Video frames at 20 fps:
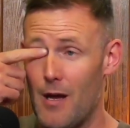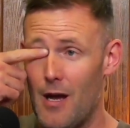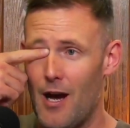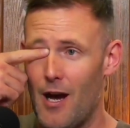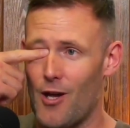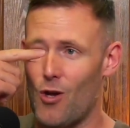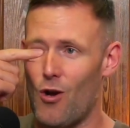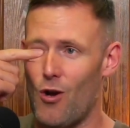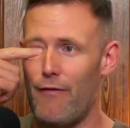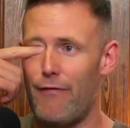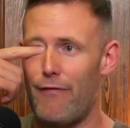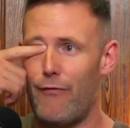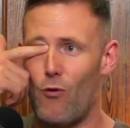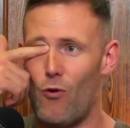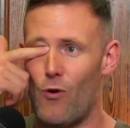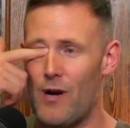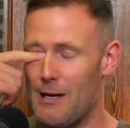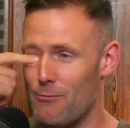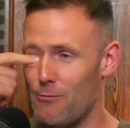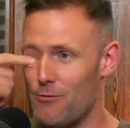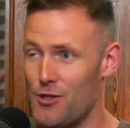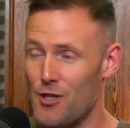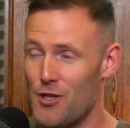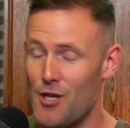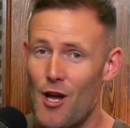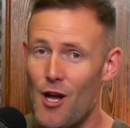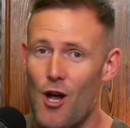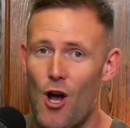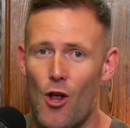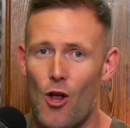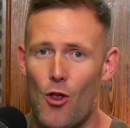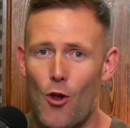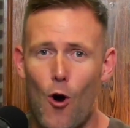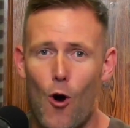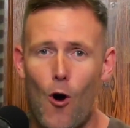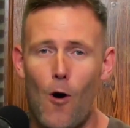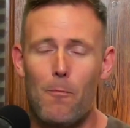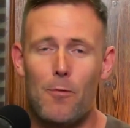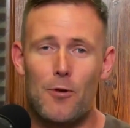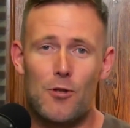and I thought it was an
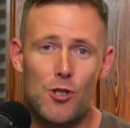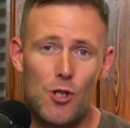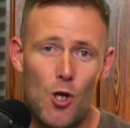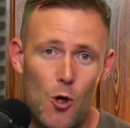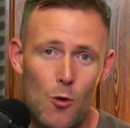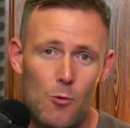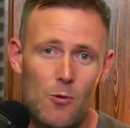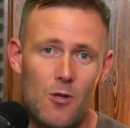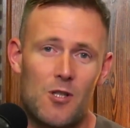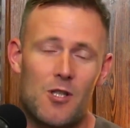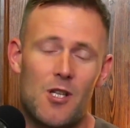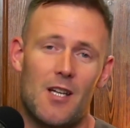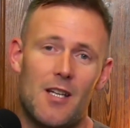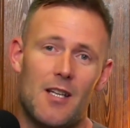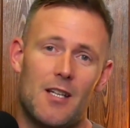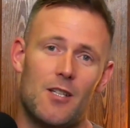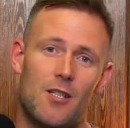opportunity.